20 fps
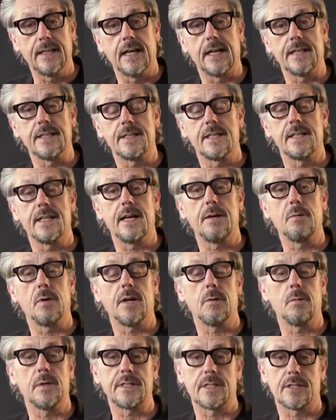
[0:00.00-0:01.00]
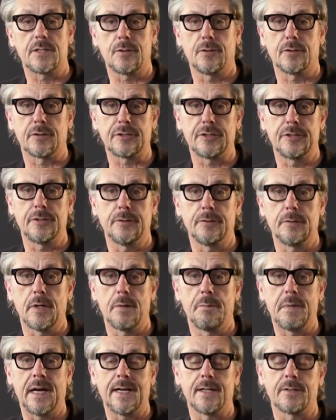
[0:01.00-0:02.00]
And today what I want to talk to you
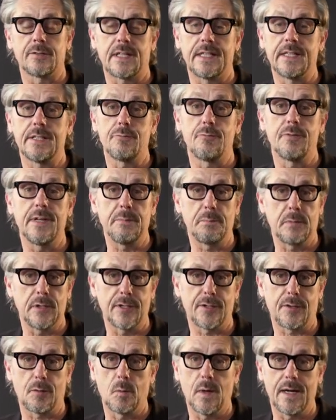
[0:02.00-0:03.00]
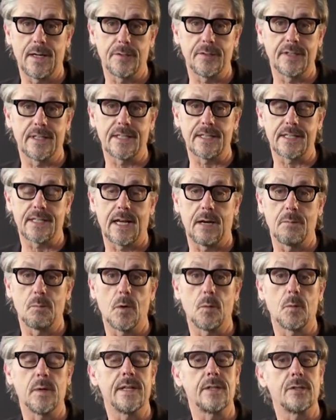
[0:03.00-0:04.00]
about is Rebirth Wellness and
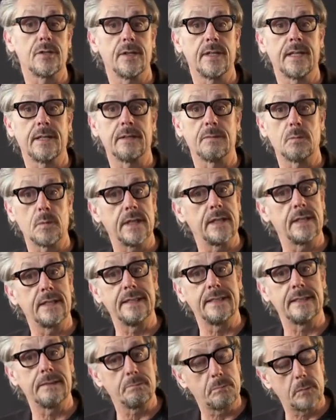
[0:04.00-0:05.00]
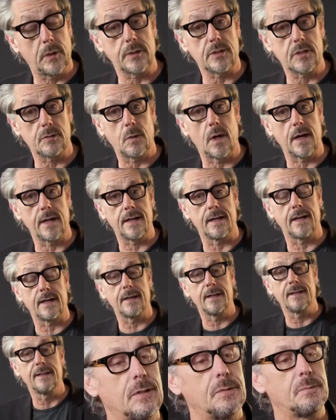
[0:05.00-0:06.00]
what we're doing with Botswana.
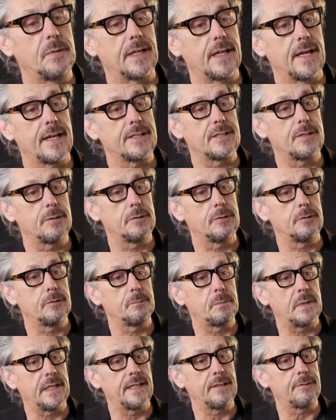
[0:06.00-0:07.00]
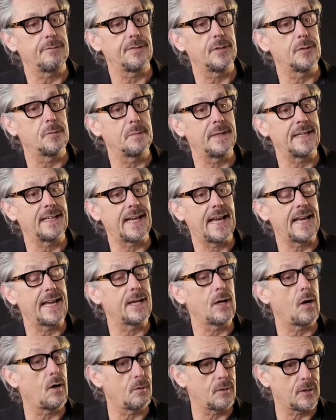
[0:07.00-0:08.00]
We're going to be filming a
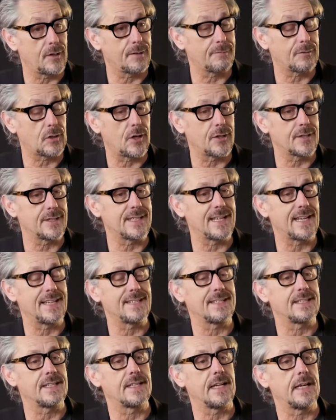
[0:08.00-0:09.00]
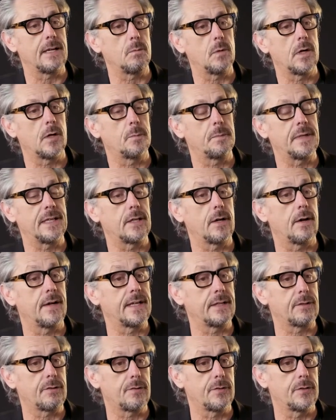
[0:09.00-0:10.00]
whole lot of content today where I'll be
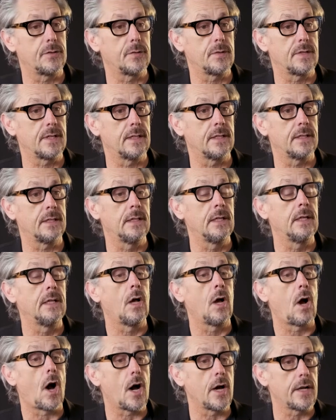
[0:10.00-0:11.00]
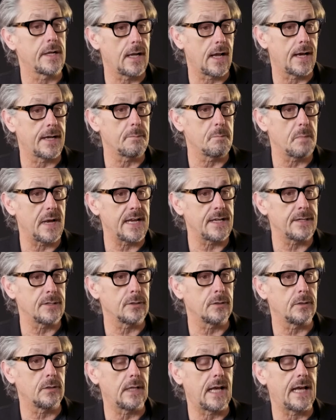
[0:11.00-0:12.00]
going through the online manual